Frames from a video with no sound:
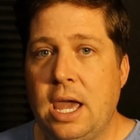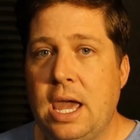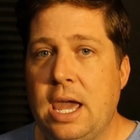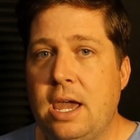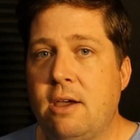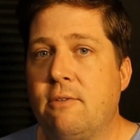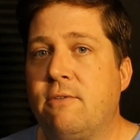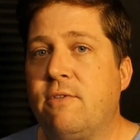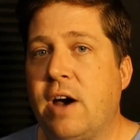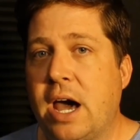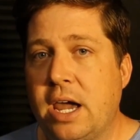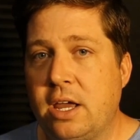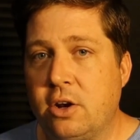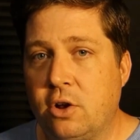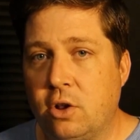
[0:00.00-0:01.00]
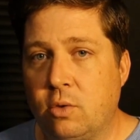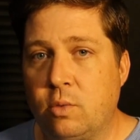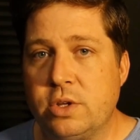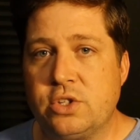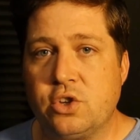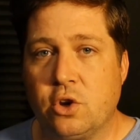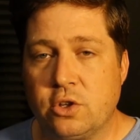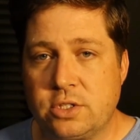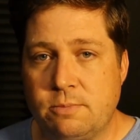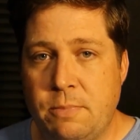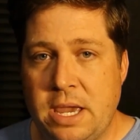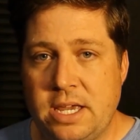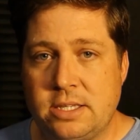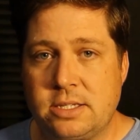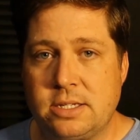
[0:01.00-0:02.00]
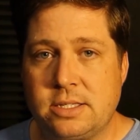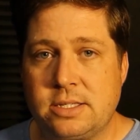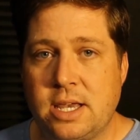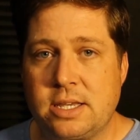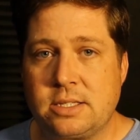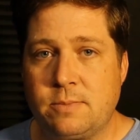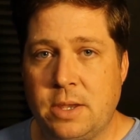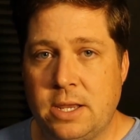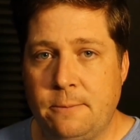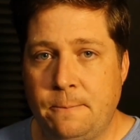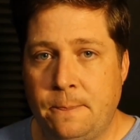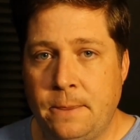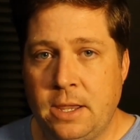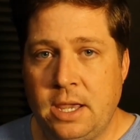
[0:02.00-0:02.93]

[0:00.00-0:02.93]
a final results-based assessment.